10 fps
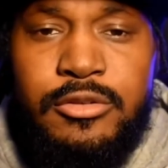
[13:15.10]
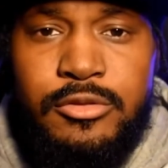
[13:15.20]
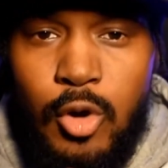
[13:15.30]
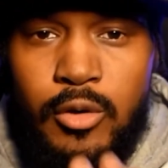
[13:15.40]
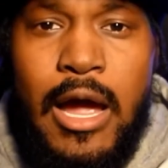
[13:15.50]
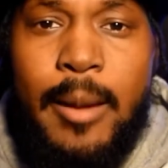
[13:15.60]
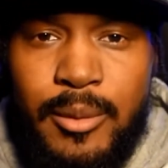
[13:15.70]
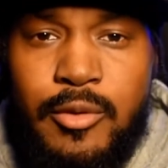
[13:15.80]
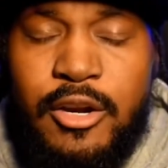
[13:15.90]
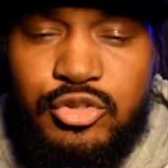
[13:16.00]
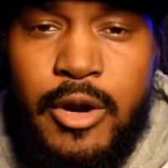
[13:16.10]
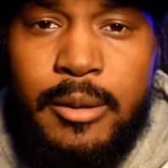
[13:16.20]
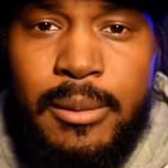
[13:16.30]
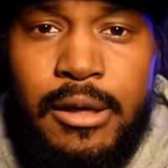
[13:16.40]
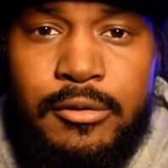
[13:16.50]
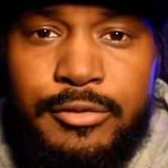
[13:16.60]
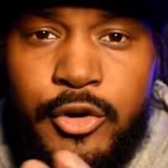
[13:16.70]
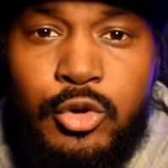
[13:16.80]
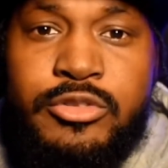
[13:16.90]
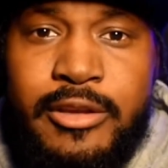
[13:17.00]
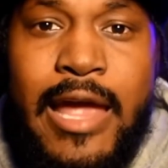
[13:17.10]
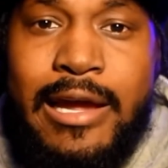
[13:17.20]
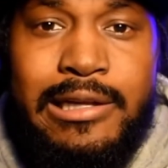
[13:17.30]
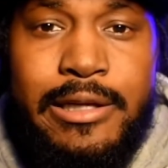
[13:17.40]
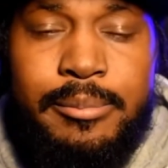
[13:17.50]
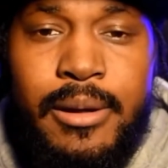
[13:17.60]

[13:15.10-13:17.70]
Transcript: don't copyright strike me for using that clip,